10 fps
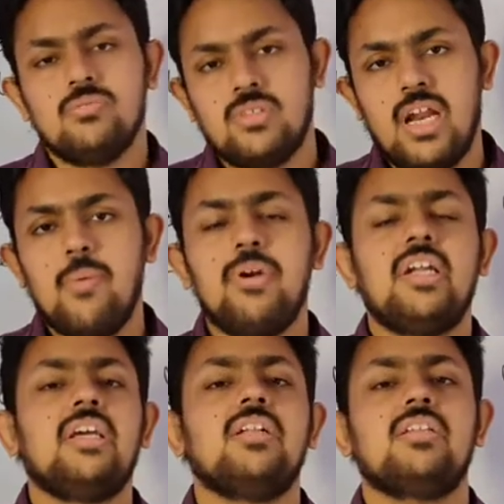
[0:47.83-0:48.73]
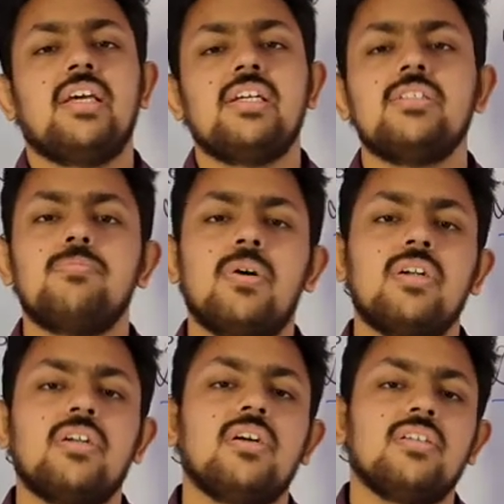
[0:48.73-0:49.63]
grammatical things,
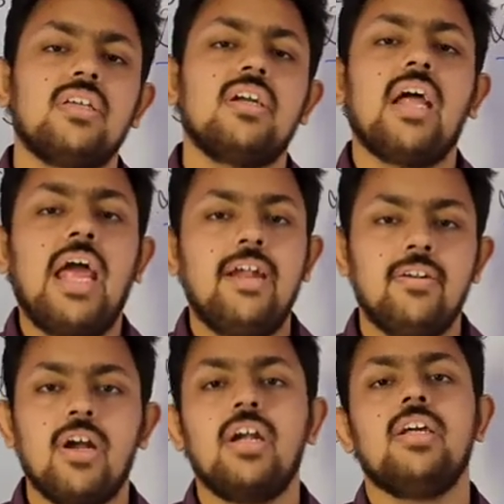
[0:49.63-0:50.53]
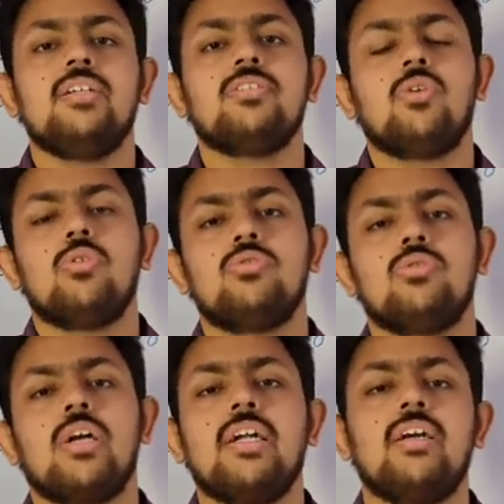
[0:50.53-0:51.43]
but their handwriting is also
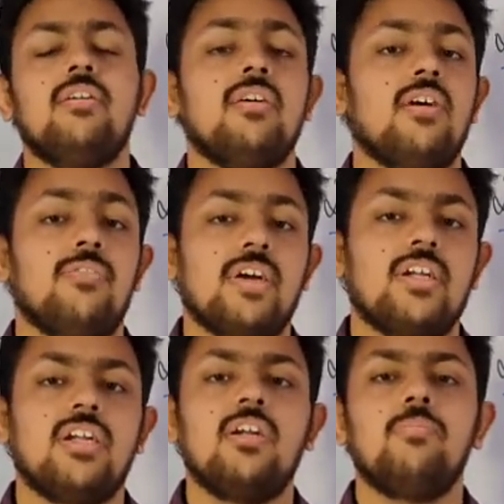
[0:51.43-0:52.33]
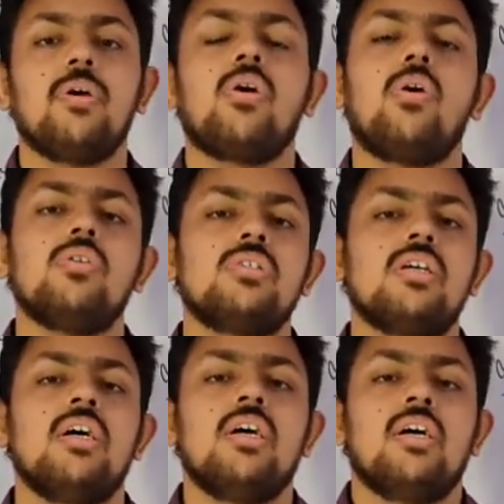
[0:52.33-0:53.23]
getting affected because
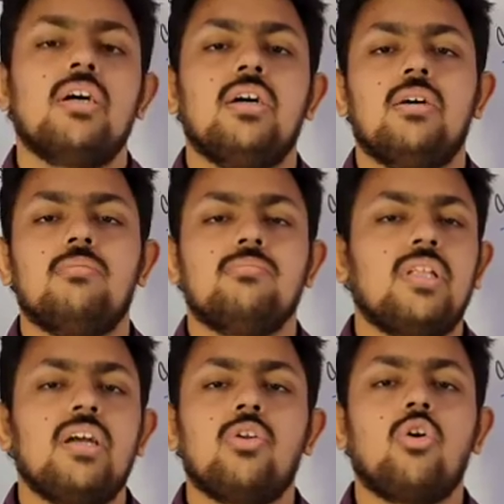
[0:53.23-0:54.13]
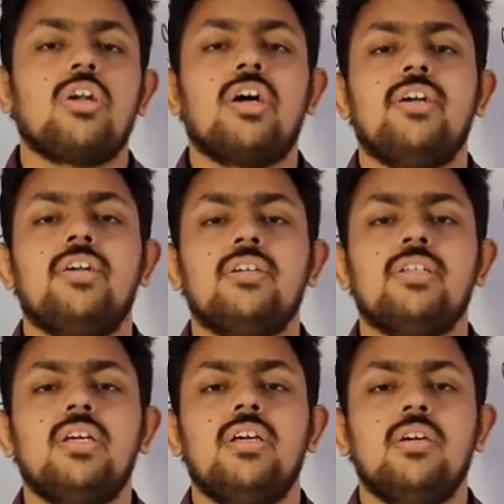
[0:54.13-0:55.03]
they are not under the